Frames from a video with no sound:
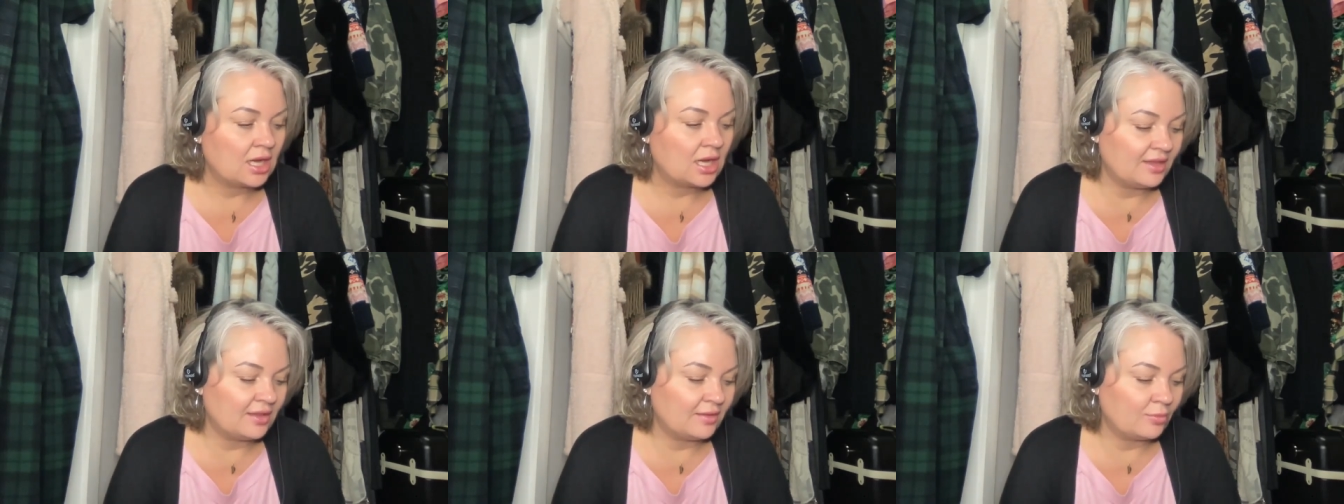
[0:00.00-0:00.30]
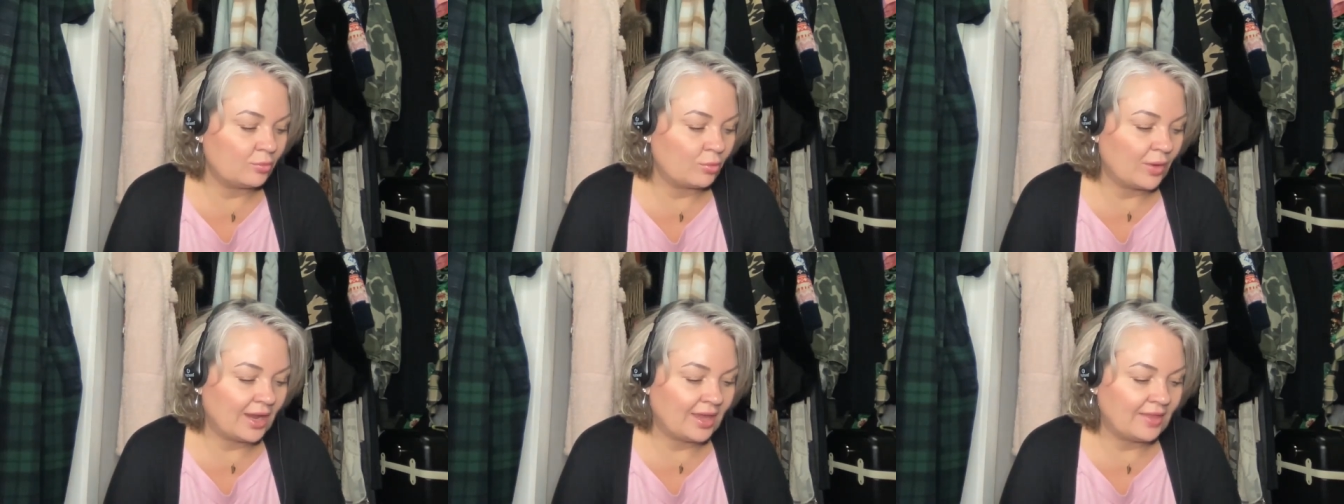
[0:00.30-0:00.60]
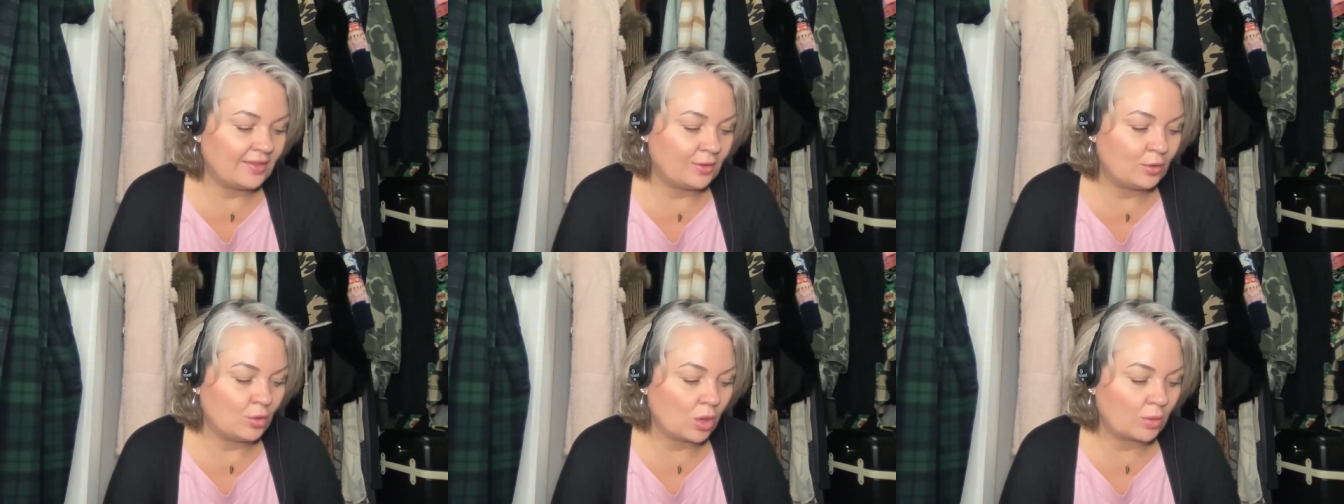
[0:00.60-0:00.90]
in the
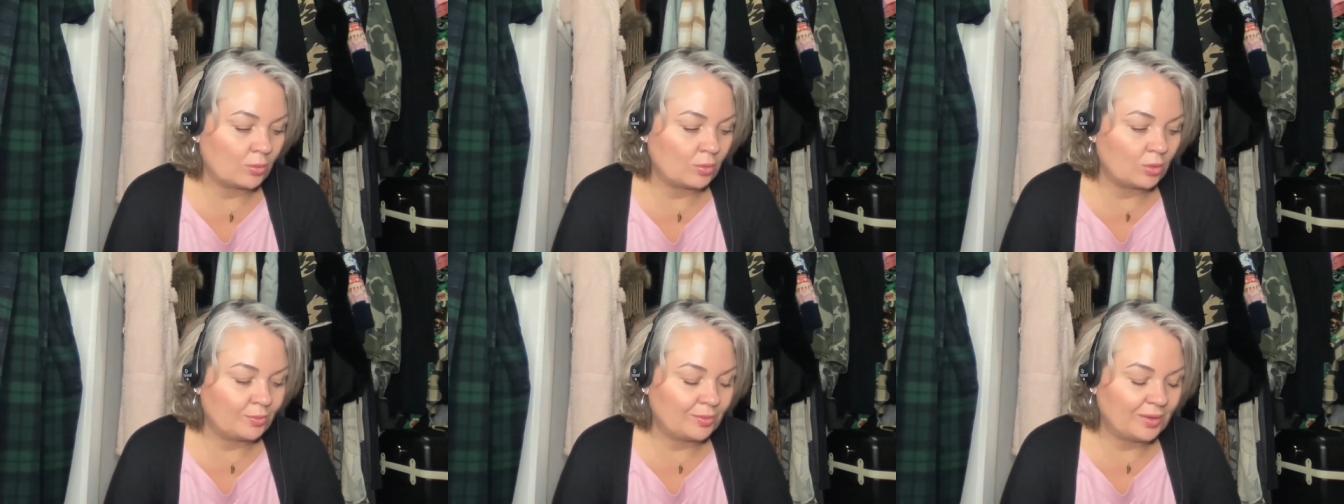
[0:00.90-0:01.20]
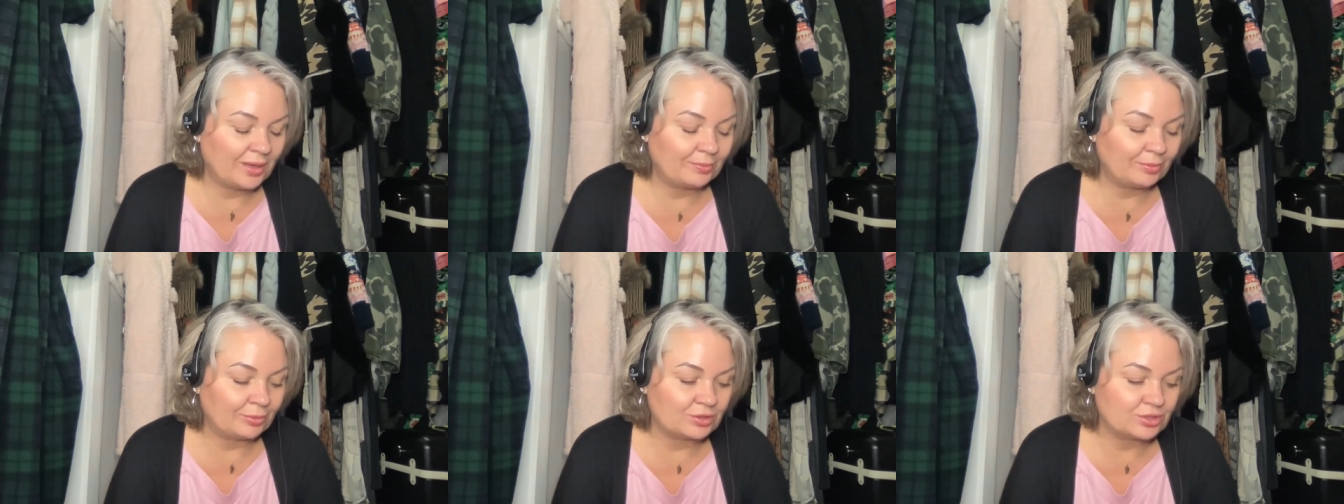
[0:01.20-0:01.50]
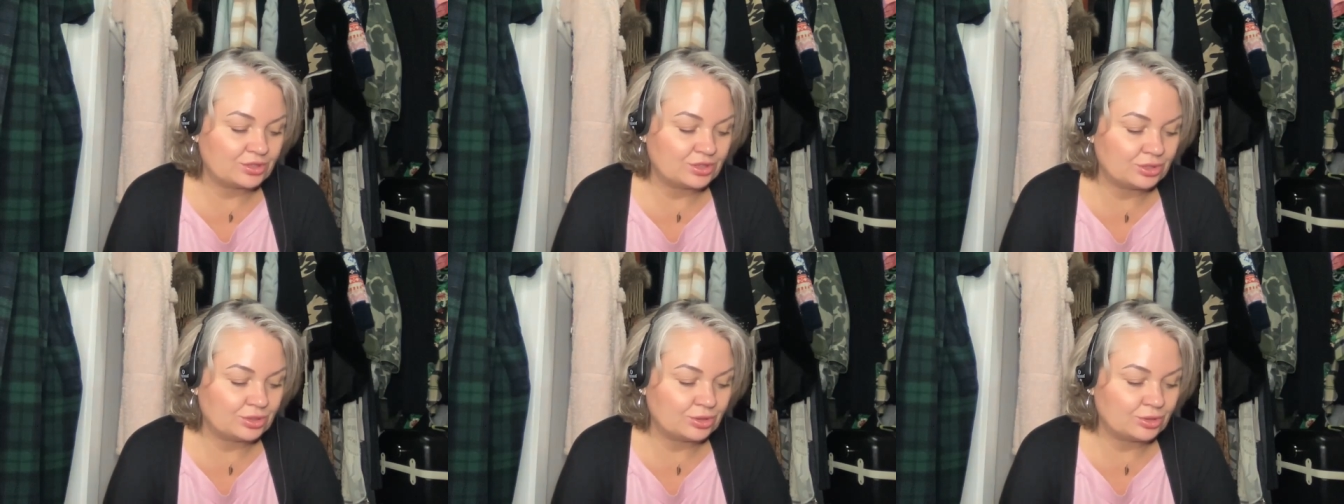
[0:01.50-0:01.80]
way that normal people
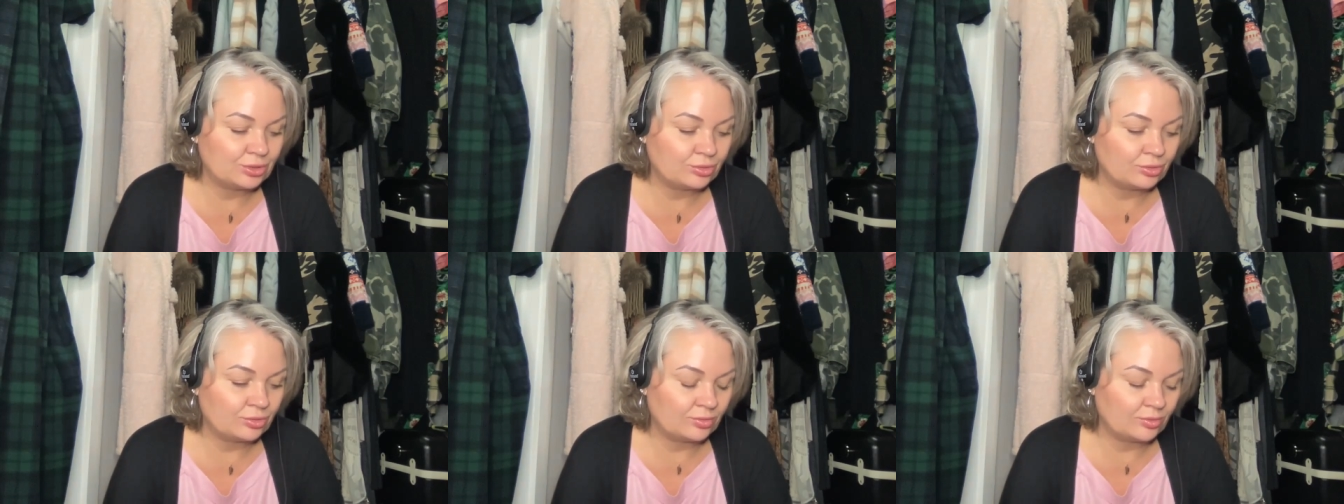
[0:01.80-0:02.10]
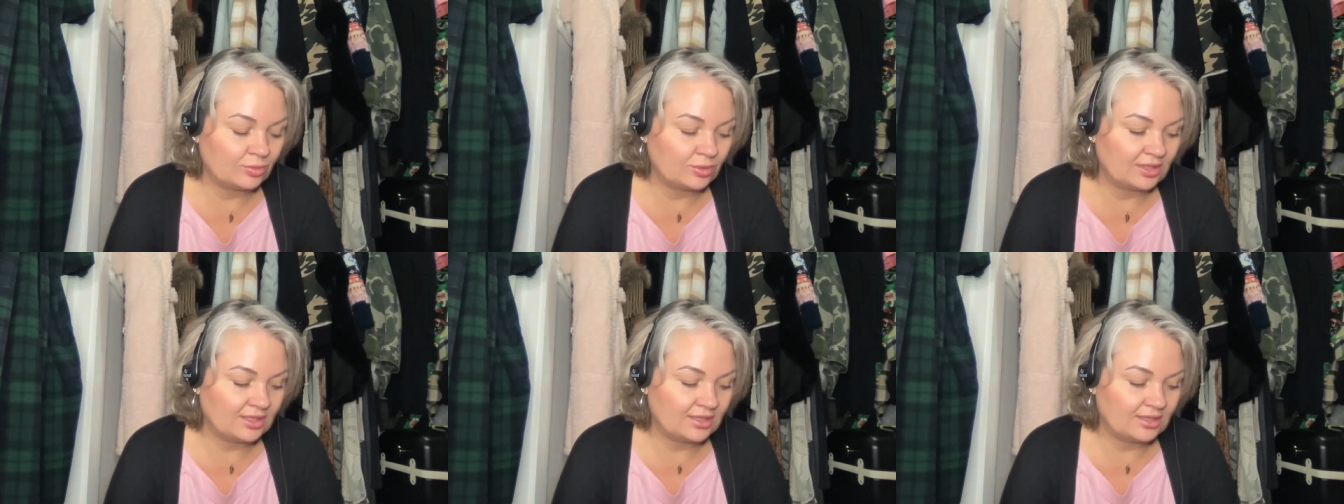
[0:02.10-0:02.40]
do,